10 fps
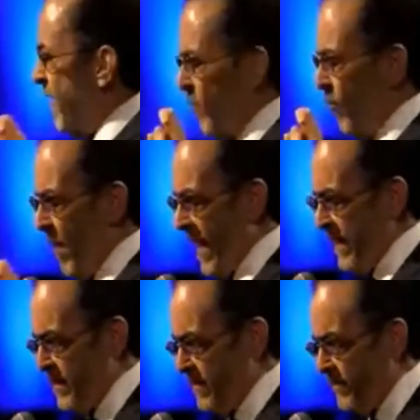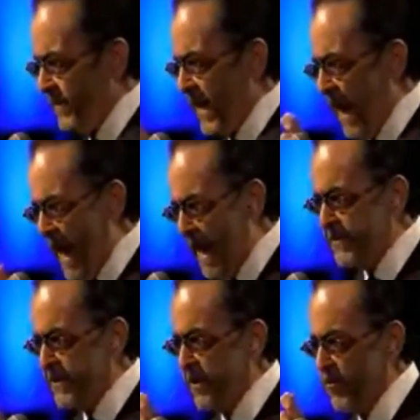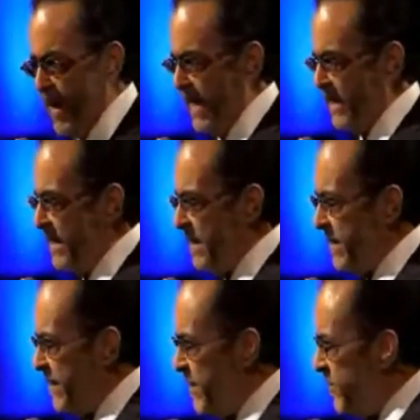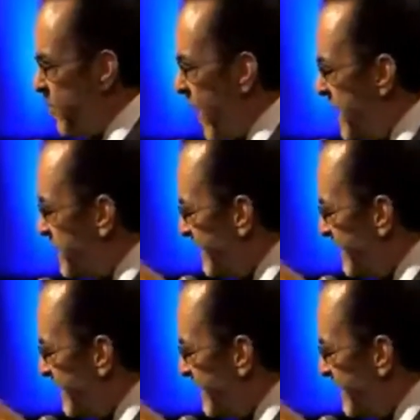the right, the absolute right, to ask